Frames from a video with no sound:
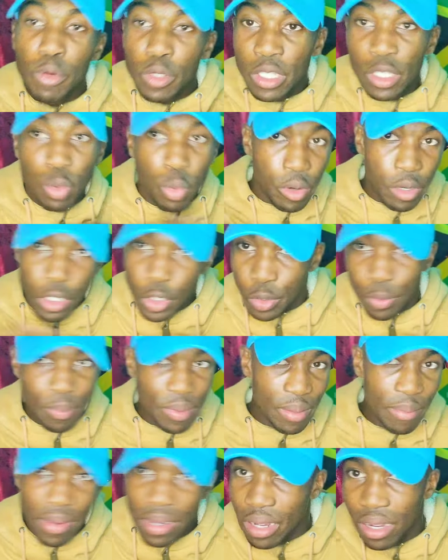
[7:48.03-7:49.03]
put it where it should
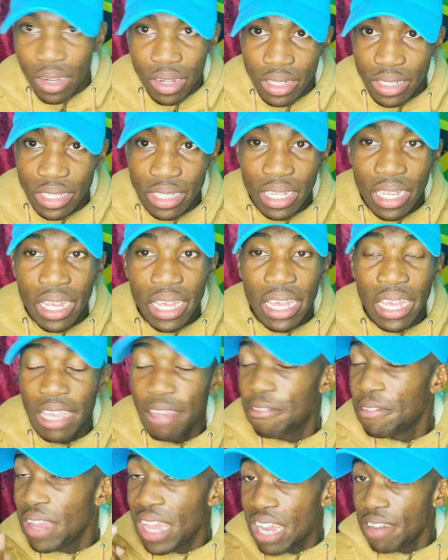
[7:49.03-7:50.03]
be, because
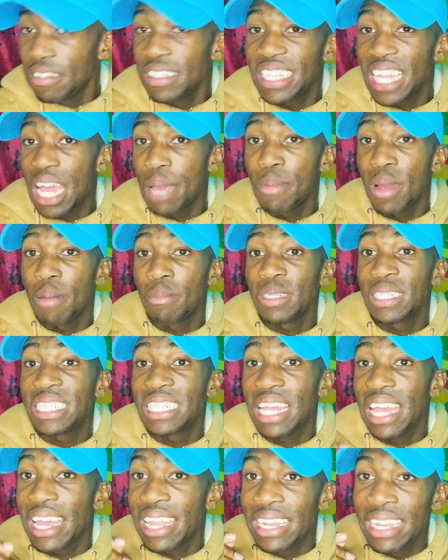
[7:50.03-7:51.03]
if every time I'm
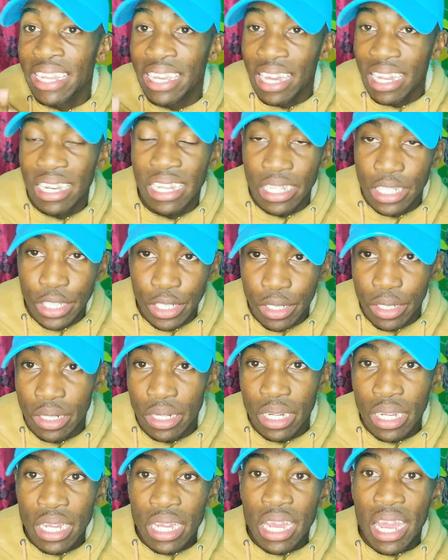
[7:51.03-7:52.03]
sending a
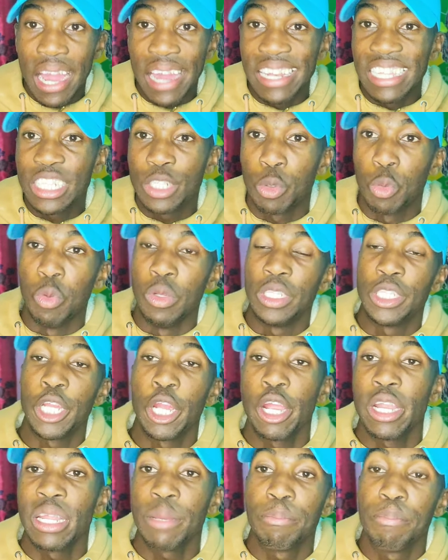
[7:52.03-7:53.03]
letter and it's
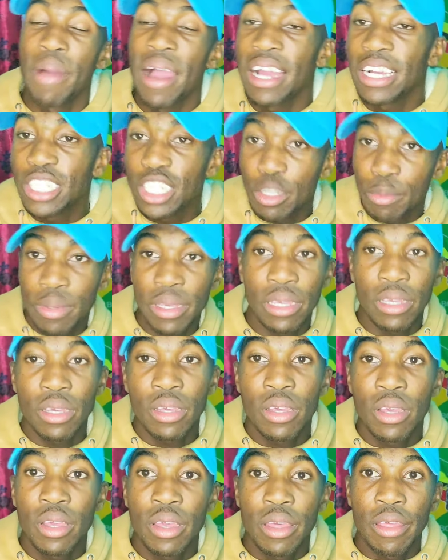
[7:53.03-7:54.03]
returning back to me,
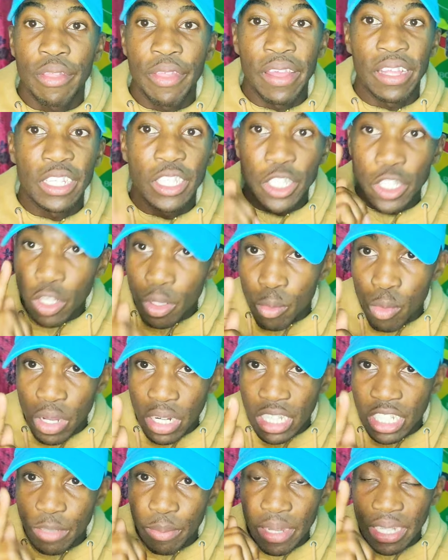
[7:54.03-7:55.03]
then
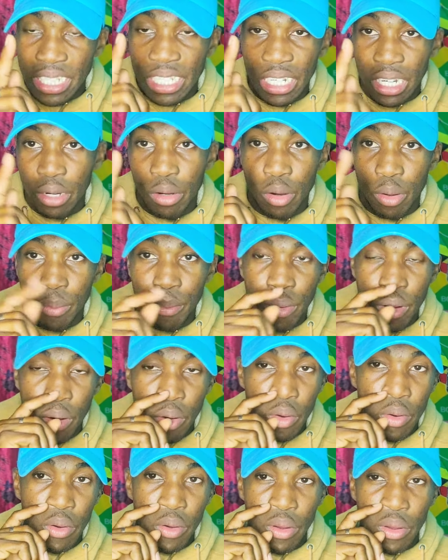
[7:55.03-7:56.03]
someone is messing around,
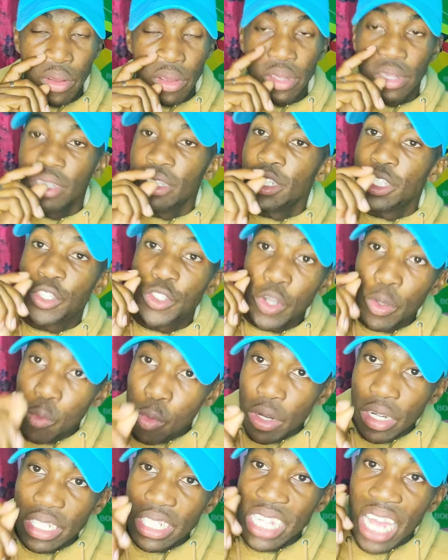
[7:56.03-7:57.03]
bro.
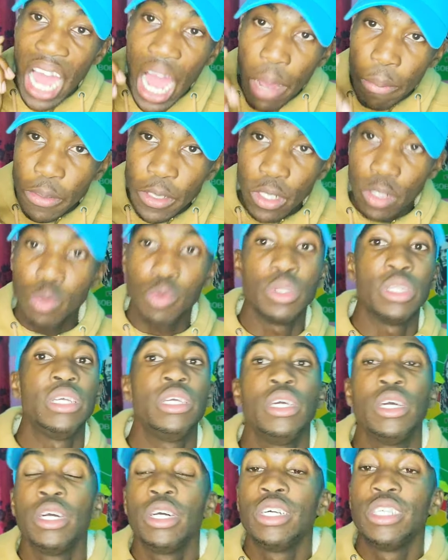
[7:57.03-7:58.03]
Someone is
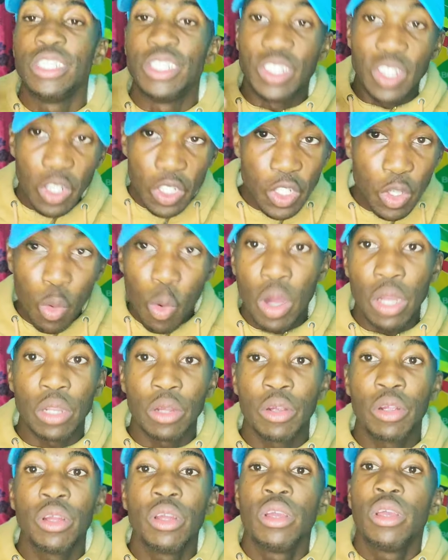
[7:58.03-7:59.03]
absolutely doesn't want
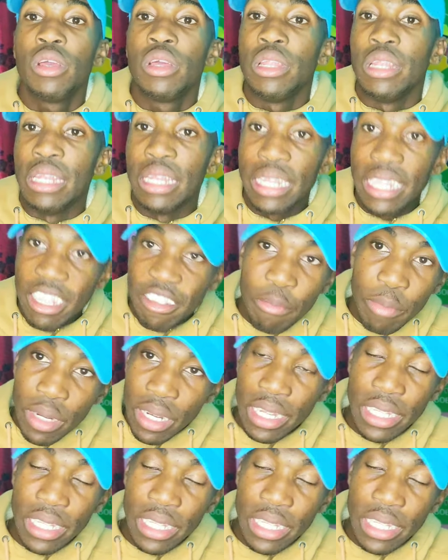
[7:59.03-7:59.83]
to leave my